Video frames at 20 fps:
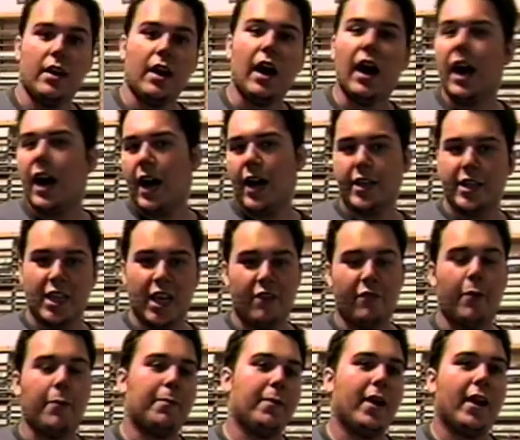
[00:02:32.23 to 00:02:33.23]
Hi
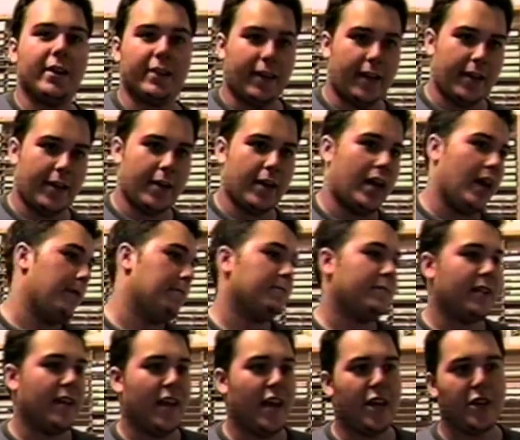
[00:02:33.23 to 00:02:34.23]
everybody, I'm
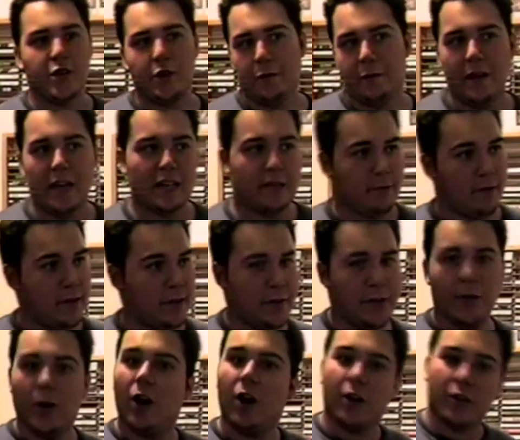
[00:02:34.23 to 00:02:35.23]
Daniel Vazquez.
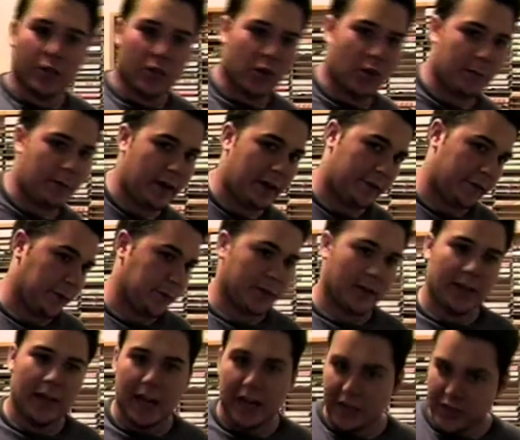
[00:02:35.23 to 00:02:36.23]
You all know me from the
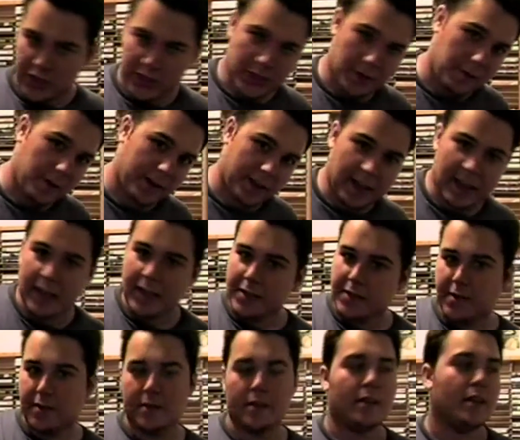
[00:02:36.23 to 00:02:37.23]
last show, I
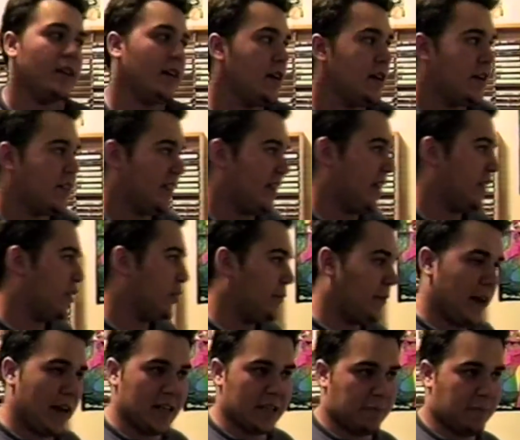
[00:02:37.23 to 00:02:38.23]
guess. Daniel
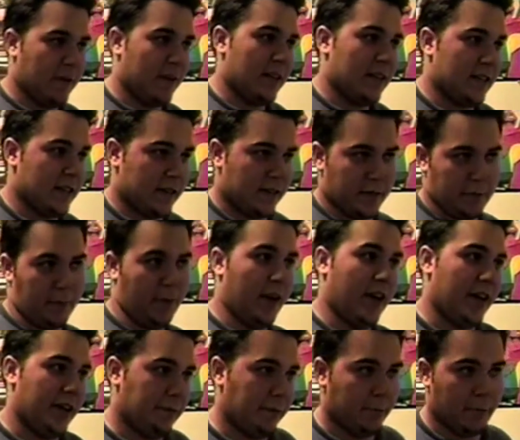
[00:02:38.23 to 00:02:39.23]
Vazquez,
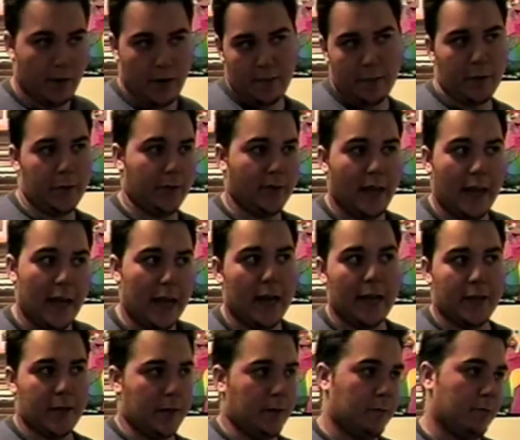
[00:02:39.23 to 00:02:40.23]
Rave, whoever,
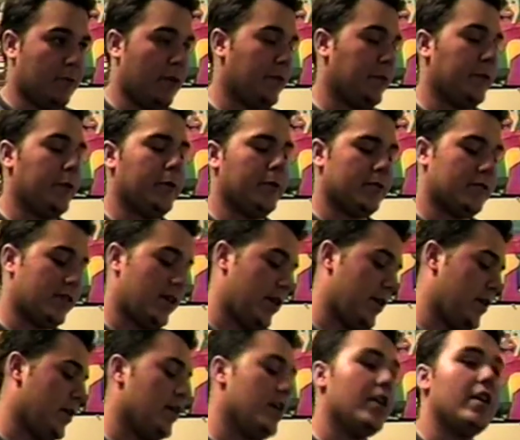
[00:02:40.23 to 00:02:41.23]
Ned, whoever you say.